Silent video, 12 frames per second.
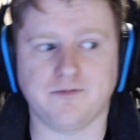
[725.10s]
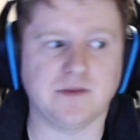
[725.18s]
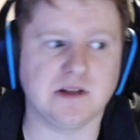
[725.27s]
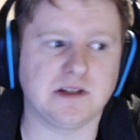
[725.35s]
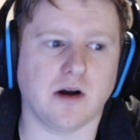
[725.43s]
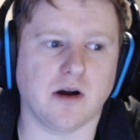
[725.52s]

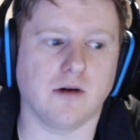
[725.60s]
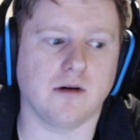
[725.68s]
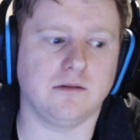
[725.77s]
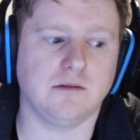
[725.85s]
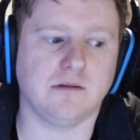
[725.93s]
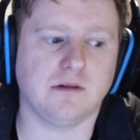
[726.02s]

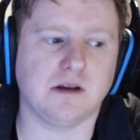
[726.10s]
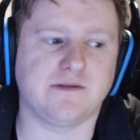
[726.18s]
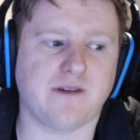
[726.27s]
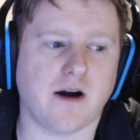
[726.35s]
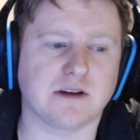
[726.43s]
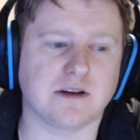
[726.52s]
So as
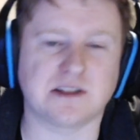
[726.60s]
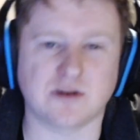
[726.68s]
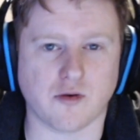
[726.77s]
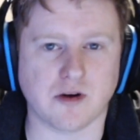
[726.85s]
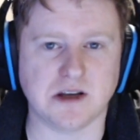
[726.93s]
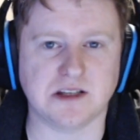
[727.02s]
far as
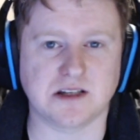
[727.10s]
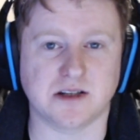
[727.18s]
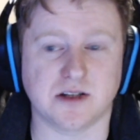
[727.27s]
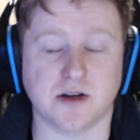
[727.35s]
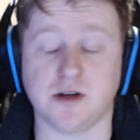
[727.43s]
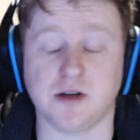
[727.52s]
story is
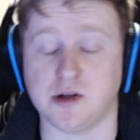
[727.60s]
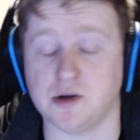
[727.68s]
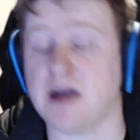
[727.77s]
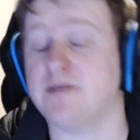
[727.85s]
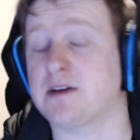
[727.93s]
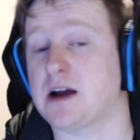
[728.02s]
concerned, you
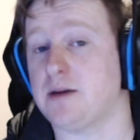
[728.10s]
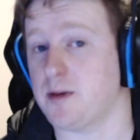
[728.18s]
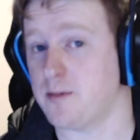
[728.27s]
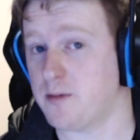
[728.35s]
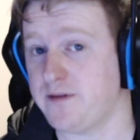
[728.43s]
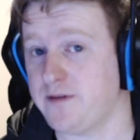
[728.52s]
do have a
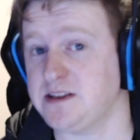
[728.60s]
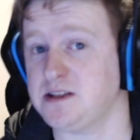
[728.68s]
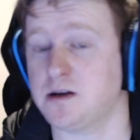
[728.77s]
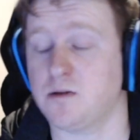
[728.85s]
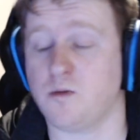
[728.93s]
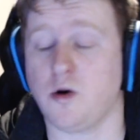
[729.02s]
couple of
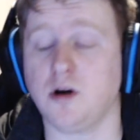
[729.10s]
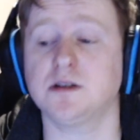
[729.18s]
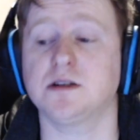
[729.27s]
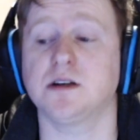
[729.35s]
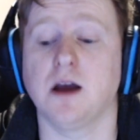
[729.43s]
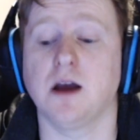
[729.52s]
movies you can
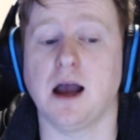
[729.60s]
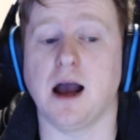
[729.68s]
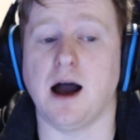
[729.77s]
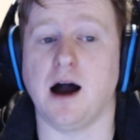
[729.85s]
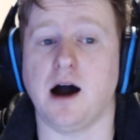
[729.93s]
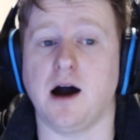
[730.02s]
watch.
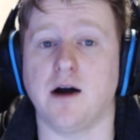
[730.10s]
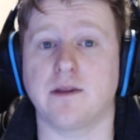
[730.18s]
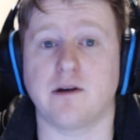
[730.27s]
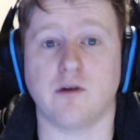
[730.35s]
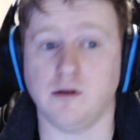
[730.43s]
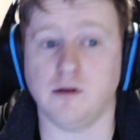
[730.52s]

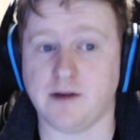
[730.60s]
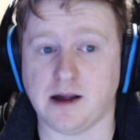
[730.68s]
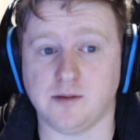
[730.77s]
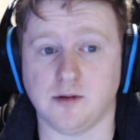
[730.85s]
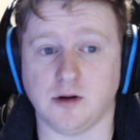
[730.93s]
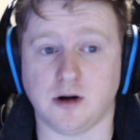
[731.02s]
They're all
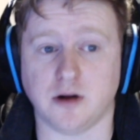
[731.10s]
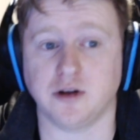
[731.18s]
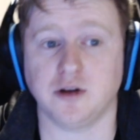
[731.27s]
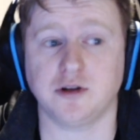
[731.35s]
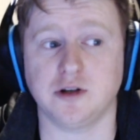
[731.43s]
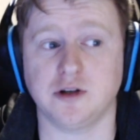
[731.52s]
available on
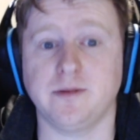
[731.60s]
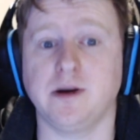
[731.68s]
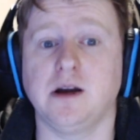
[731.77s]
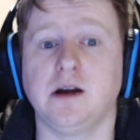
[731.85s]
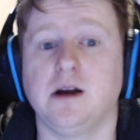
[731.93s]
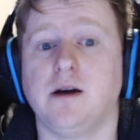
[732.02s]
YouTube,
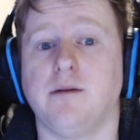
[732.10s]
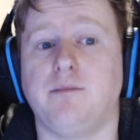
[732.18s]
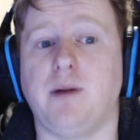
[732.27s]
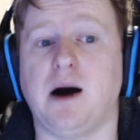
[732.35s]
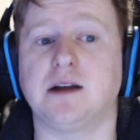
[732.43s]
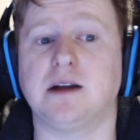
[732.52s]

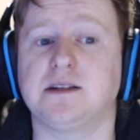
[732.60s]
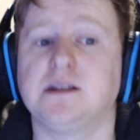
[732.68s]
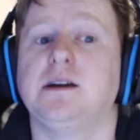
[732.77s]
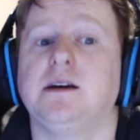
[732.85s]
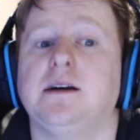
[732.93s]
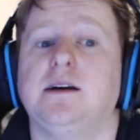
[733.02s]
but
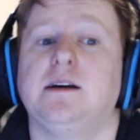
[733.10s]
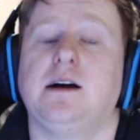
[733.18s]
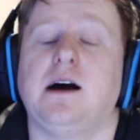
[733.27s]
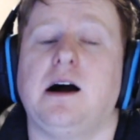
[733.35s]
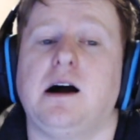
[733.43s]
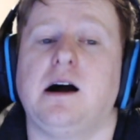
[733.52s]

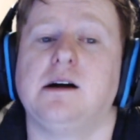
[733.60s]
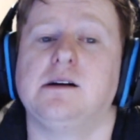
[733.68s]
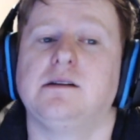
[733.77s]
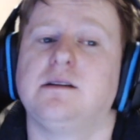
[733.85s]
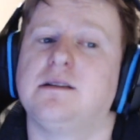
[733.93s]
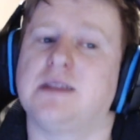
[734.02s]

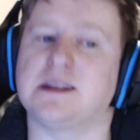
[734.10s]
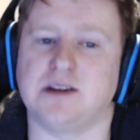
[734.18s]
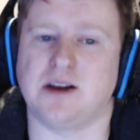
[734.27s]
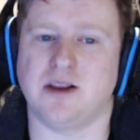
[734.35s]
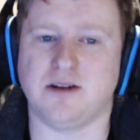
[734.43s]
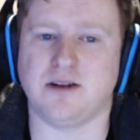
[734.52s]
there's
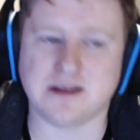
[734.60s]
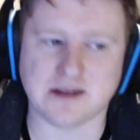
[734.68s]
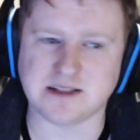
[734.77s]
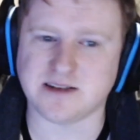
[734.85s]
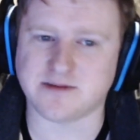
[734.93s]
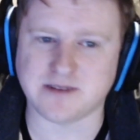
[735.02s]

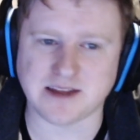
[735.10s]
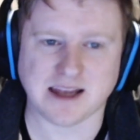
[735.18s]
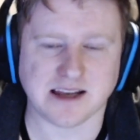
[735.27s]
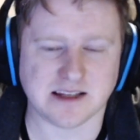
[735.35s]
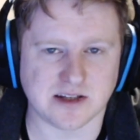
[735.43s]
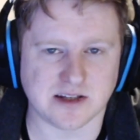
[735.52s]
not
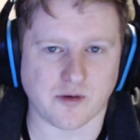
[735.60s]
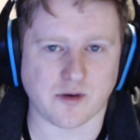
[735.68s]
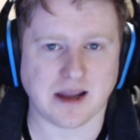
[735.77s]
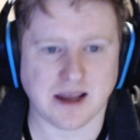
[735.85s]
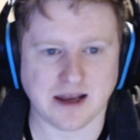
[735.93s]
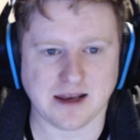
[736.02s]
really any
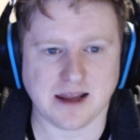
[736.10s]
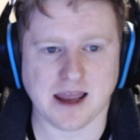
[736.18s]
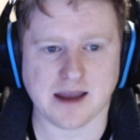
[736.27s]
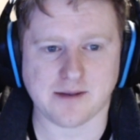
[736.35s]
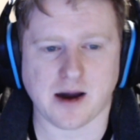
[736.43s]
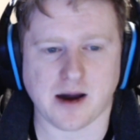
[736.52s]
story in
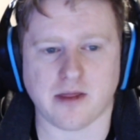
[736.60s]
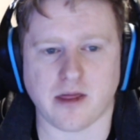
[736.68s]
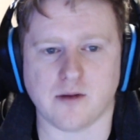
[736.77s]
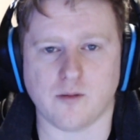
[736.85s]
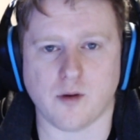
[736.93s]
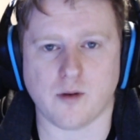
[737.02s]
game other
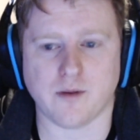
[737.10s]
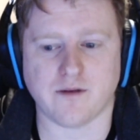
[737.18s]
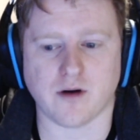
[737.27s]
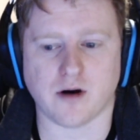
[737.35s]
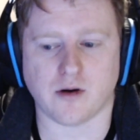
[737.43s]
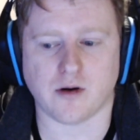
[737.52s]
than what
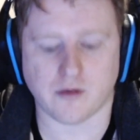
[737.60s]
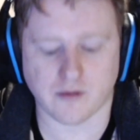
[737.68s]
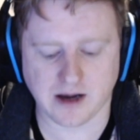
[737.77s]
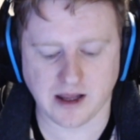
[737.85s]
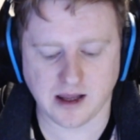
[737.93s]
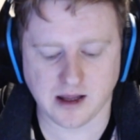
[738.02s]
we've got
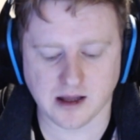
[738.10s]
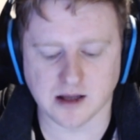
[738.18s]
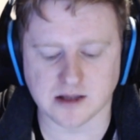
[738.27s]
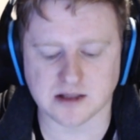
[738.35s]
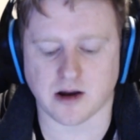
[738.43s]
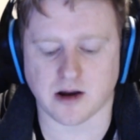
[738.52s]
already.
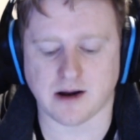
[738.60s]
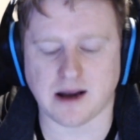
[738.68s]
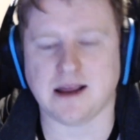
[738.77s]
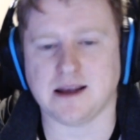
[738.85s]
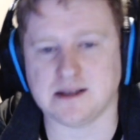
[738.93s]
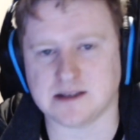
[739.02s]
So
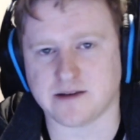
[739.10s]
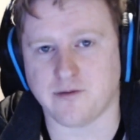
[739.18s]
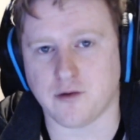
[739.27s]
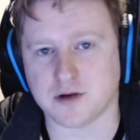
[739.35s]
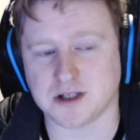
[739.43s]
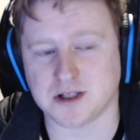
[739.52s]
it is
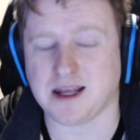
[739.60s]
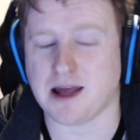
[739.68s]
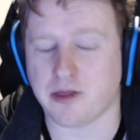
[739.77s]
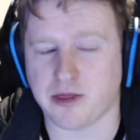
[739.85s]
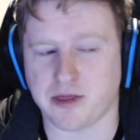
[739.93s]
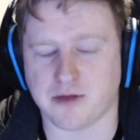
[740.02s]
unfortunately
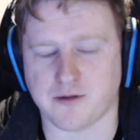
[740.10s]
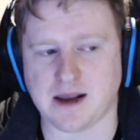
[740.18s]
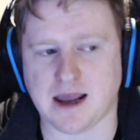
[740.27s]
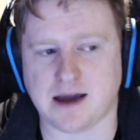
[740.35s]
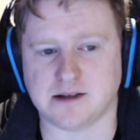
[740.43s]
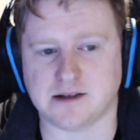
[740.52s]
a
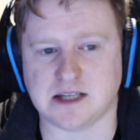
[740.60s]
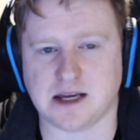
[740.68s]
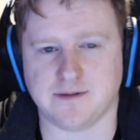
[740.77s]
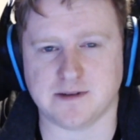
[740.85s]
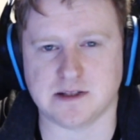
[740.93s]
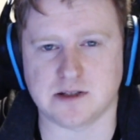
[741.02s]
3 out of
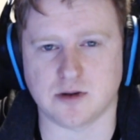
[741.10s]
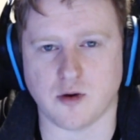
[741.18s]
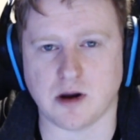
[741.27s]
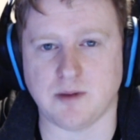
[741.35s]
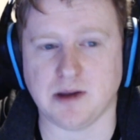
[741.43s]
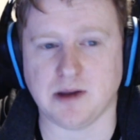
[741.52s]
10 for
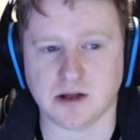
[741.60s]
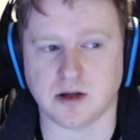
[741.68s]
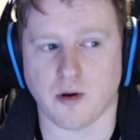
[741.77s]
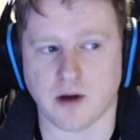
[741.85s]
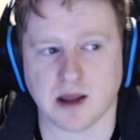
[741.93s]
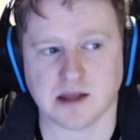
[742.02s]
story, but you
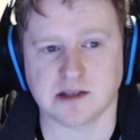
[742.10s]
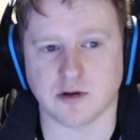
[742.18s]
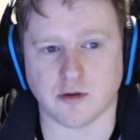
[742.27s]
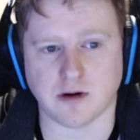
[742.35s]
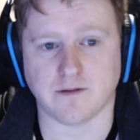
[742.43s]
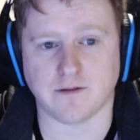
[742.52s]
don't need
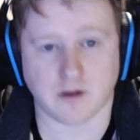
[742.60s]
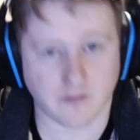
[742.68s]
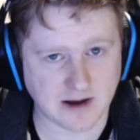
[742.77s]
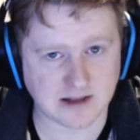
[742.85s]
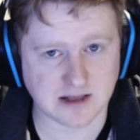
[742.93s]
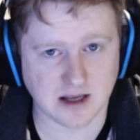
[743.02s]
story for a
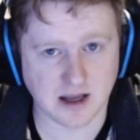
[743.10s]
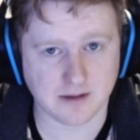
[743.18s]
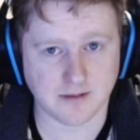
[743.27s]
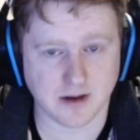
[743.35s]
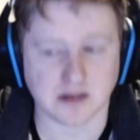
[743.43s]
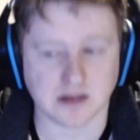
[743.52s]
racing
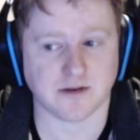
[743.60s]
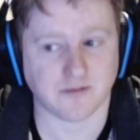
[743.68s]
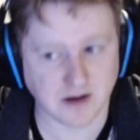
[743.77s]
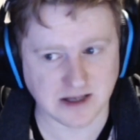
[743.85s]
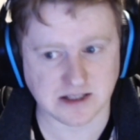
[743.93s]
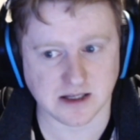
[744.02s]
game. It is a
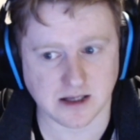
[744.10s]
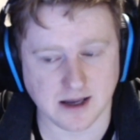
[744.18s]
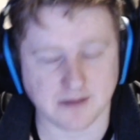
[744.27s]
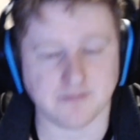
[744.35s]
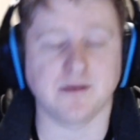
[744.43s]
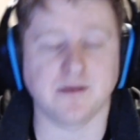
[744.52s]
racing
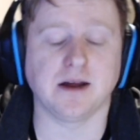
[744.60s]
game.